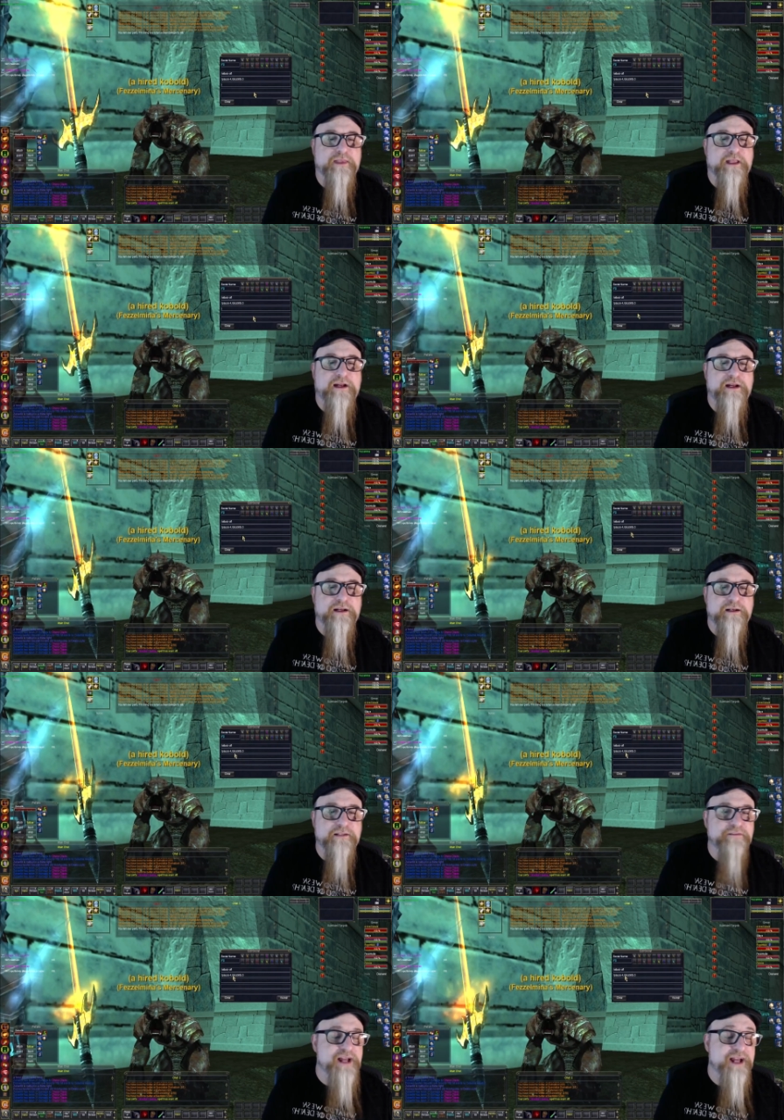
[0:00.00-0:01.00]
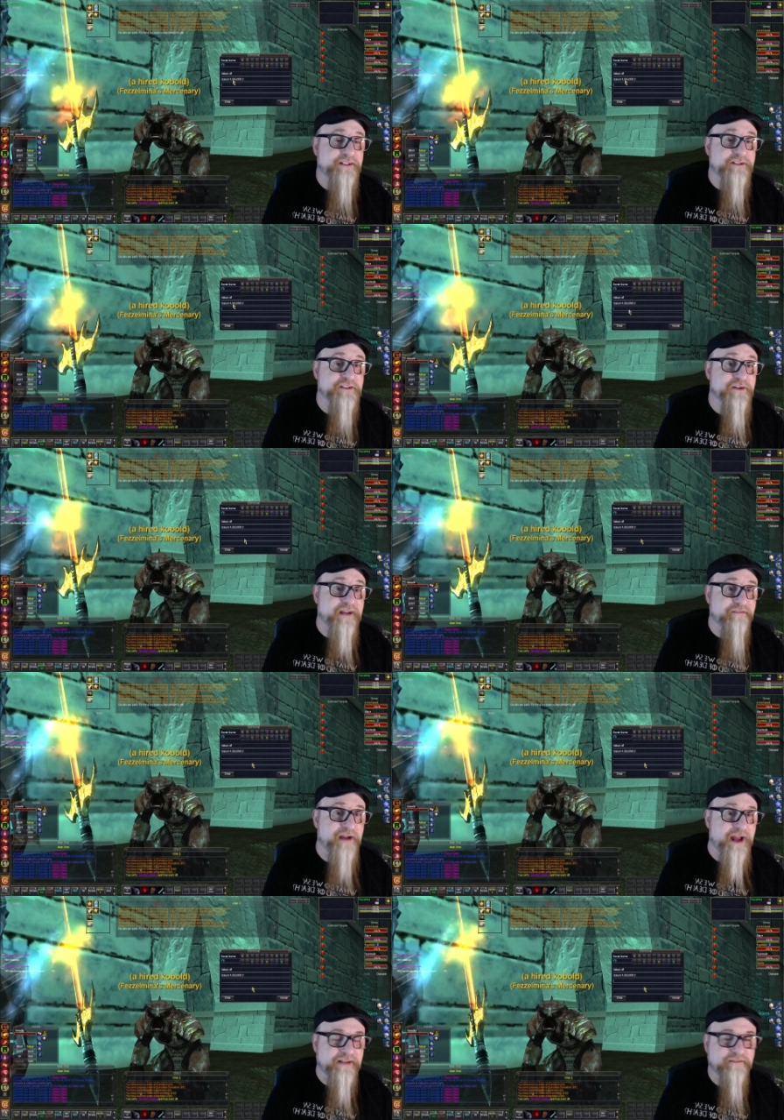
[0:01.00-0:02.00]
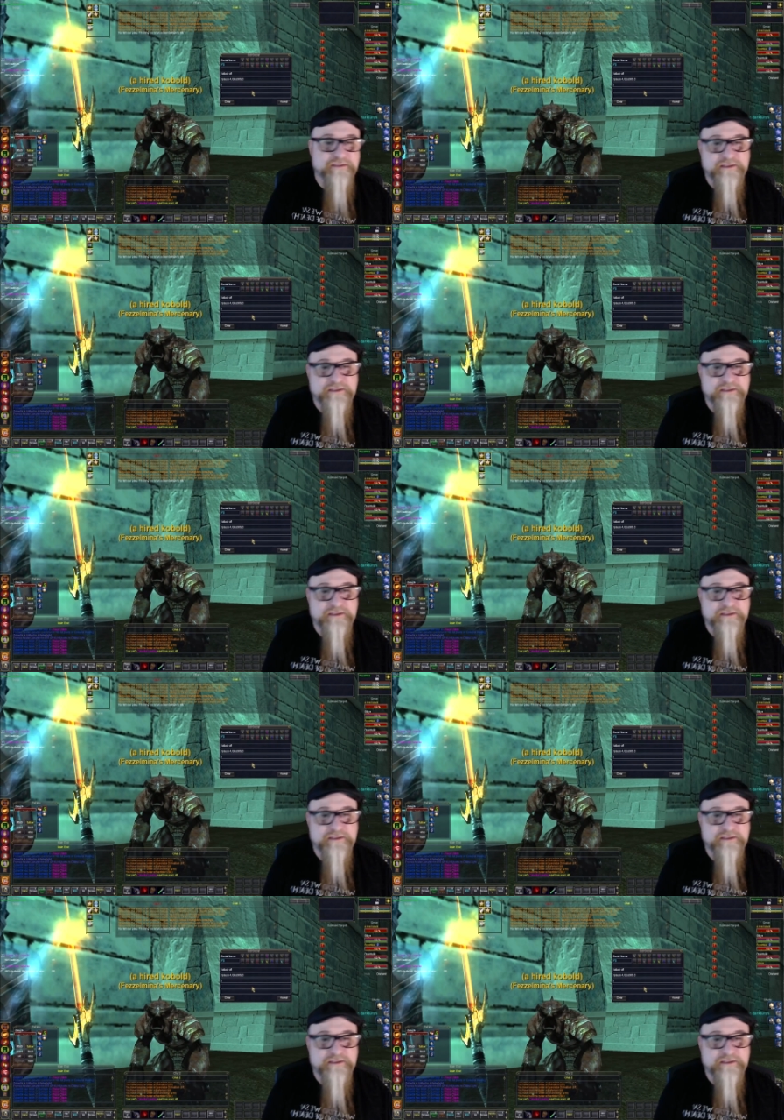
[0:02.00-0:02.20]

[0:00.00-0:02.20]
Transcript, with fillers: Uh, if not, you could try five.